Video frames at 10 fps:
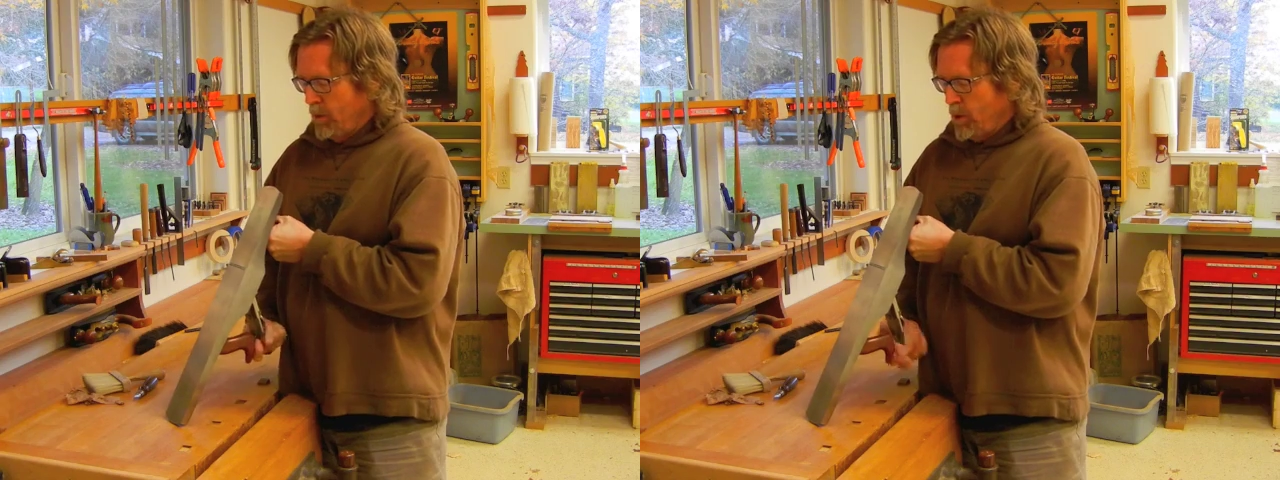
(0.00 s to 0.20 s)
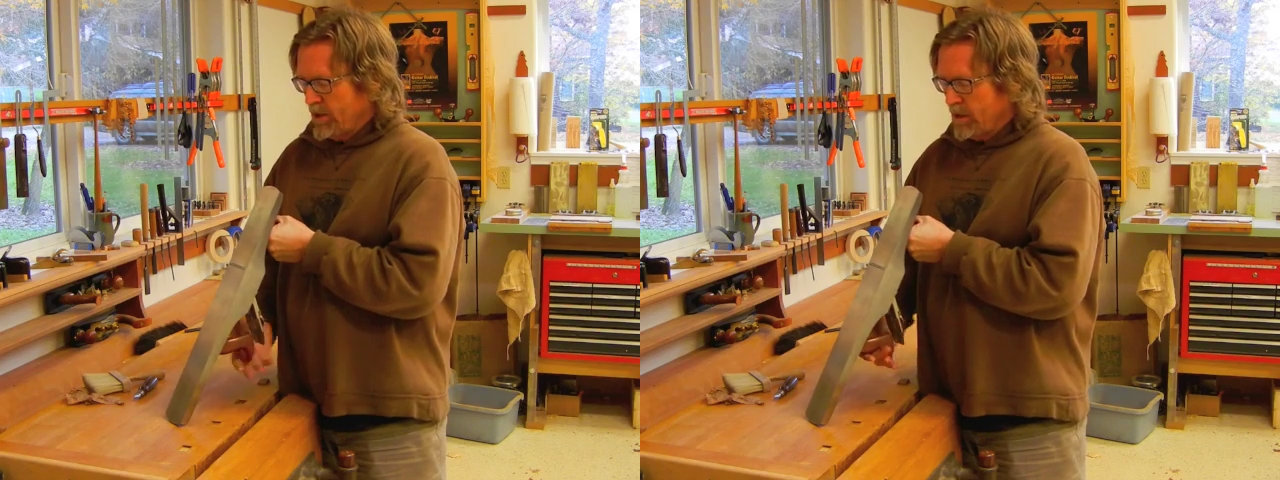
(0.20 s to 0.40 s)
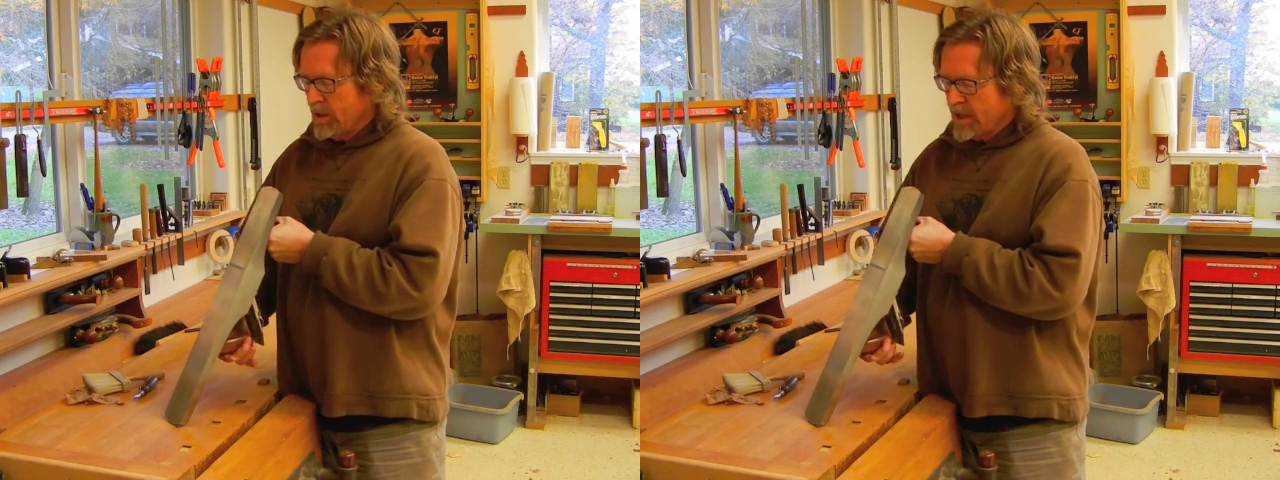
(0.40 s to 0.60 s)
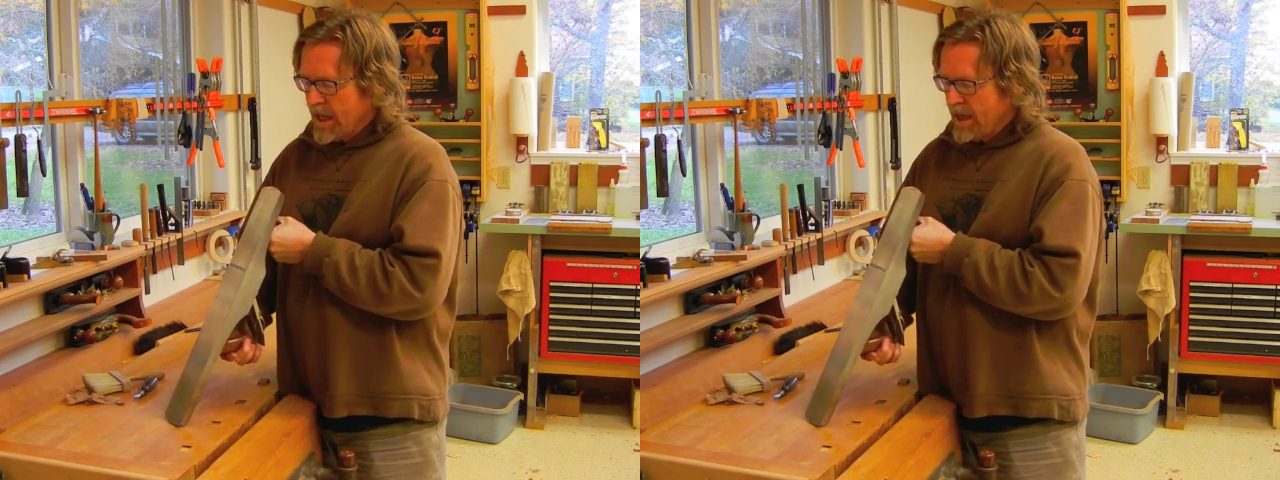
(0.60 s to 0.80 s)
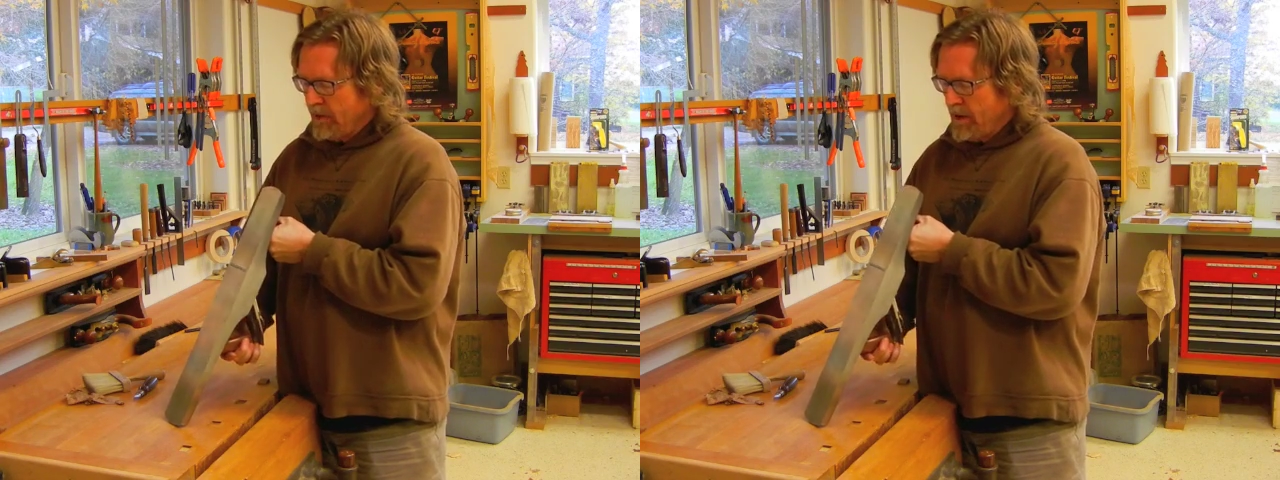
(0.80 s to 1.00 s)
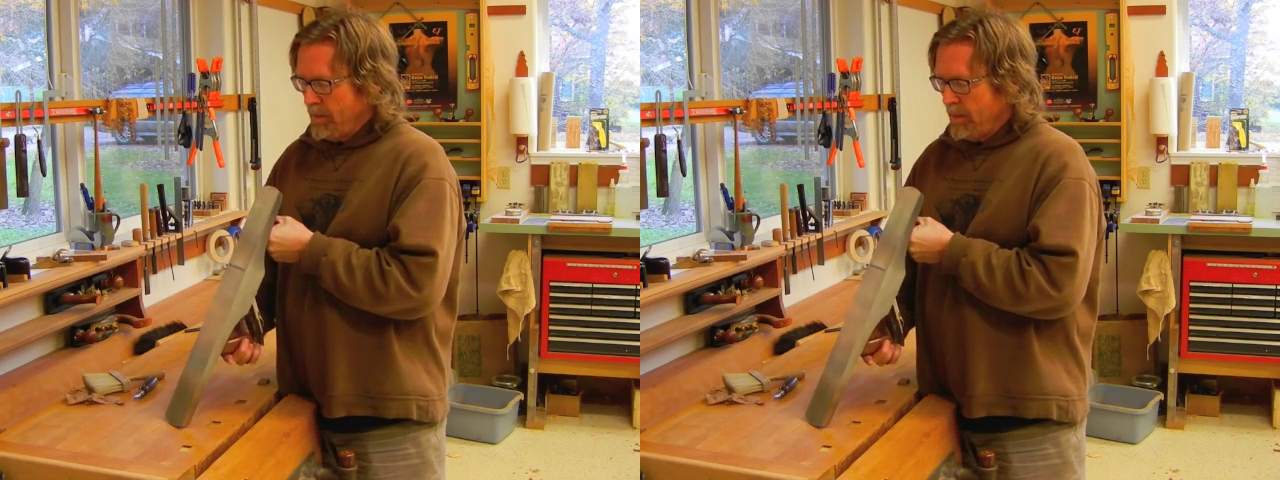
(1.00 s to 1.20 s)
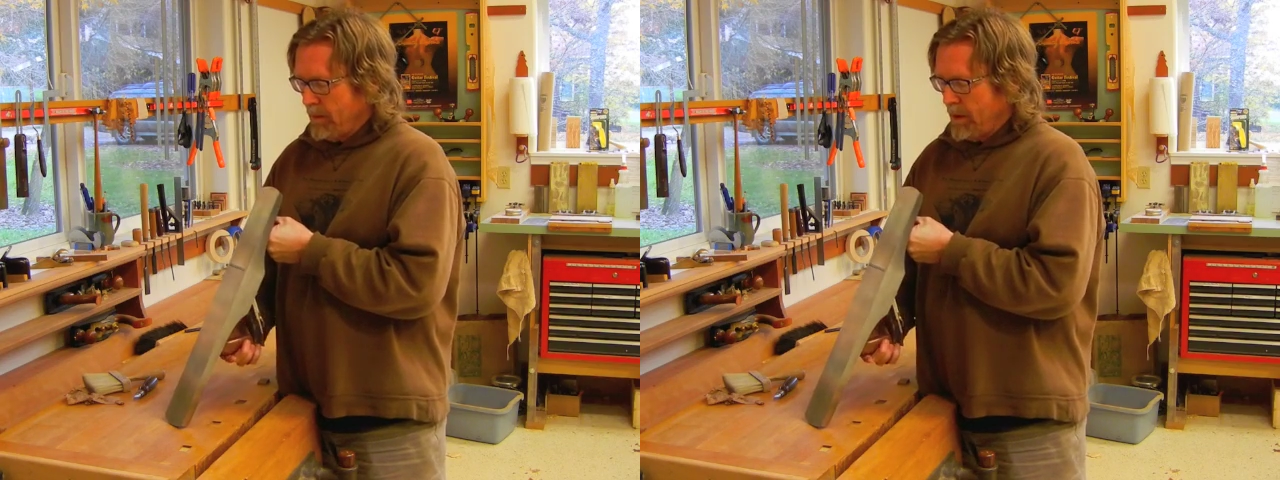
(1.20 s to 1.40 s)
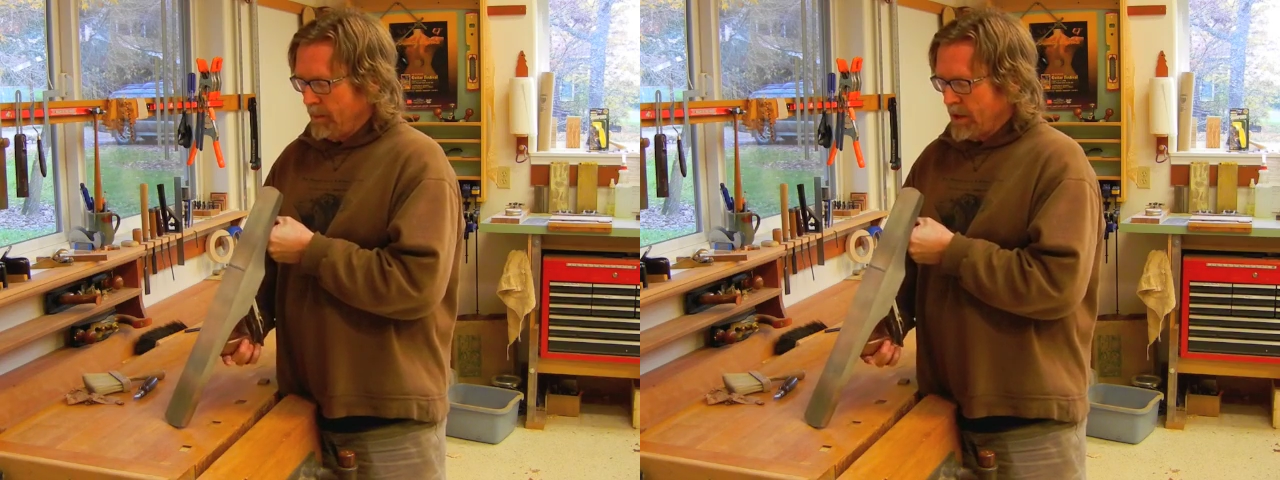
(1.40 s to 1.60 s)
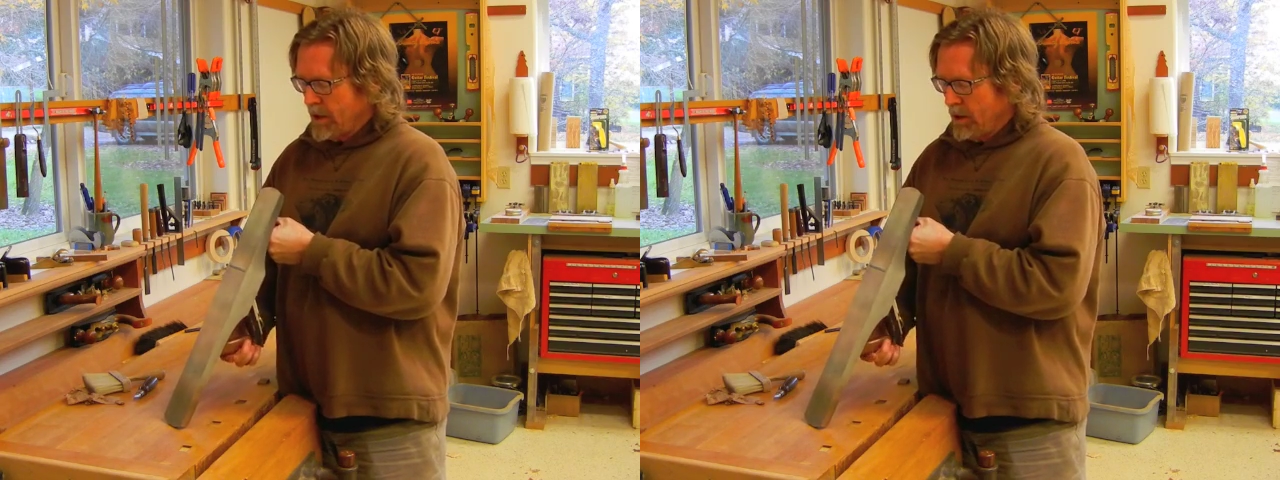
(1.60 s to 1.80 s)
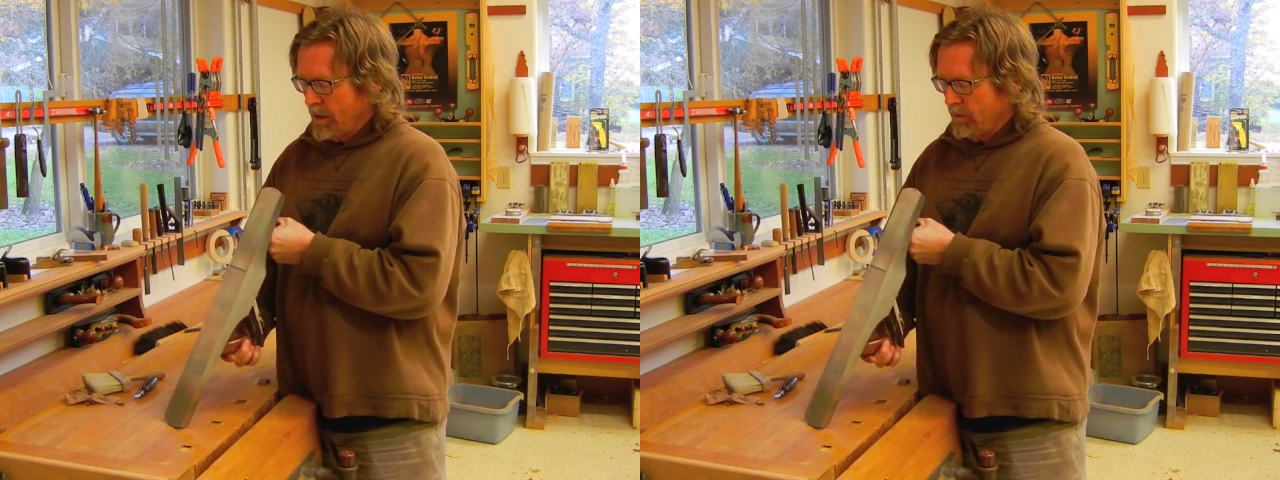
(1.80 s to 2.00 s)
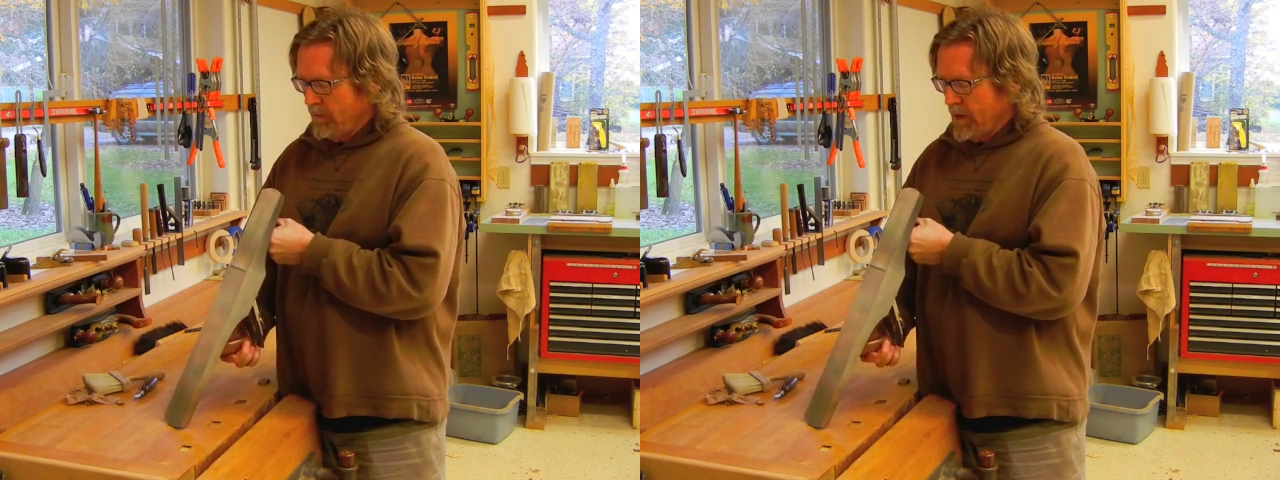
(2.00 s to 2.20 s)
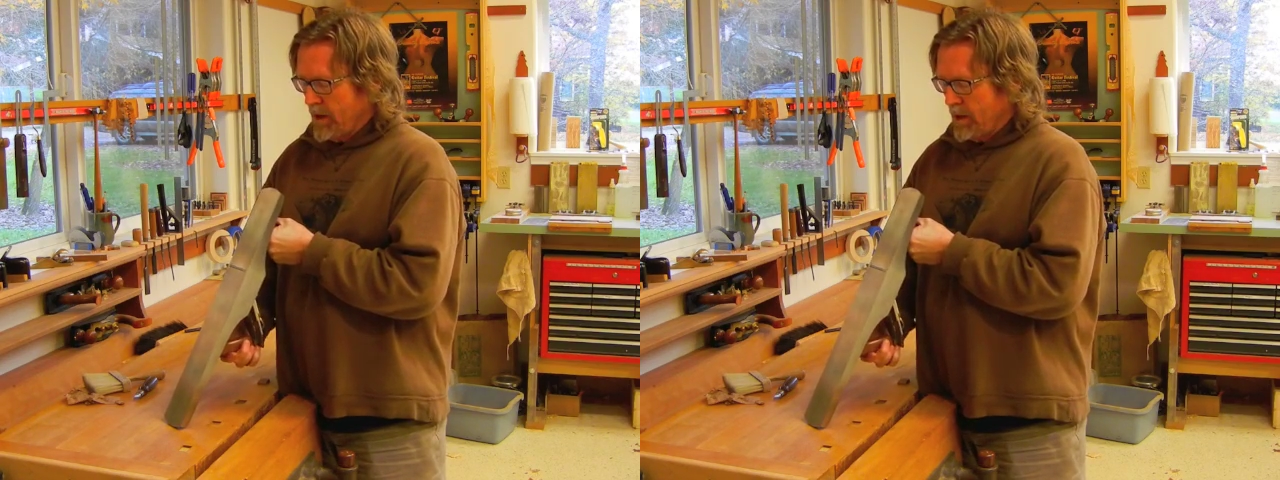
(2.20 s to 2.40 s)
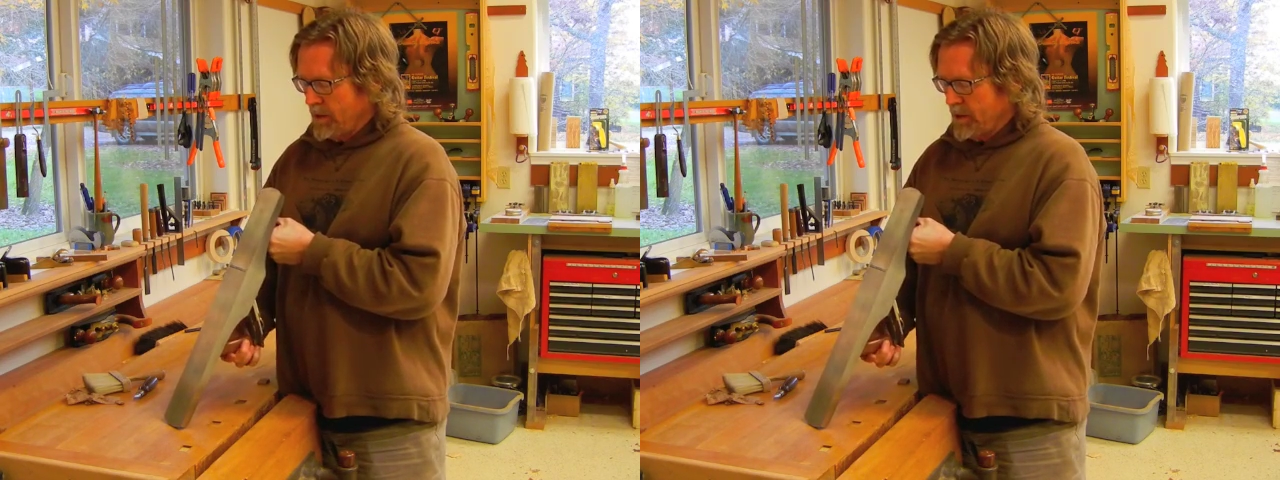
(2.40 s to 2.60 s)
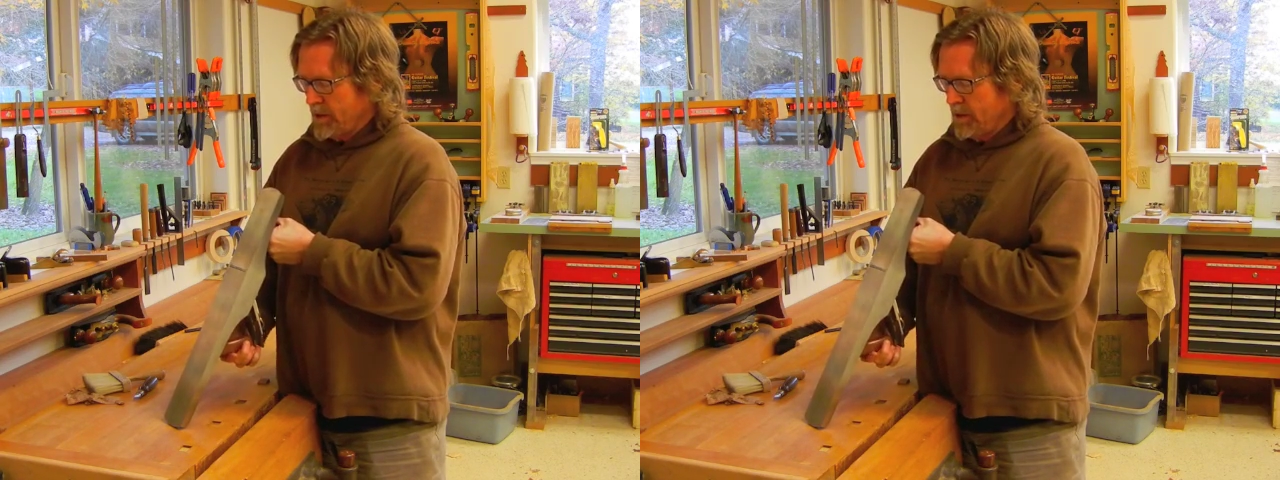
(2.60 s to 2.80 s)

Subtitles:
Once it looks even, I'm going to go in reverse.